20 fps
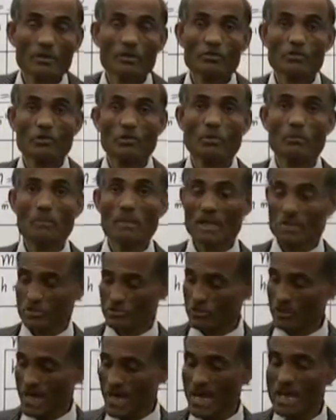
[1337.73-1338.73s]
So
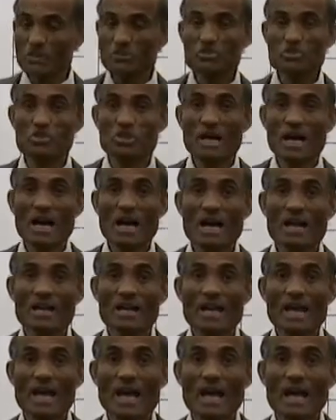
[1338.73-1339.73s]
measure H
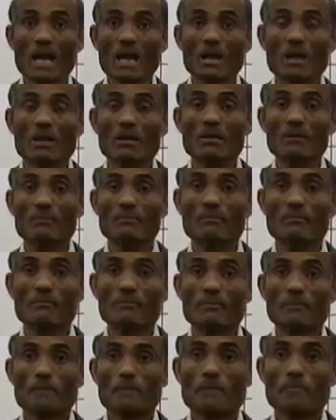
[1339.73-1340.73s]
and L,
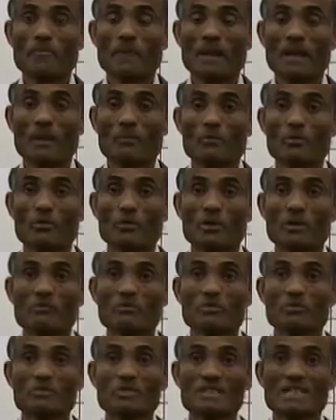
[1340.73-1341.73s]
and I'm going to
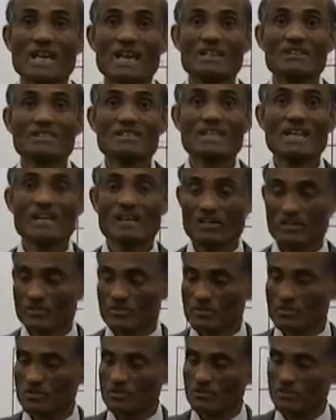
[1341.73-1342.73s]
give you 10
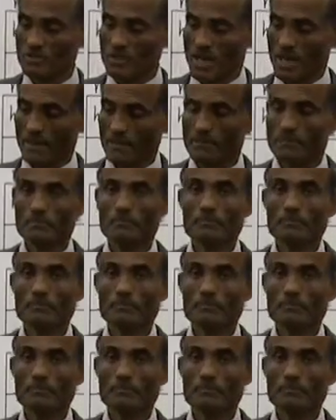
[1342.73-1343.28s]
seconds to do that.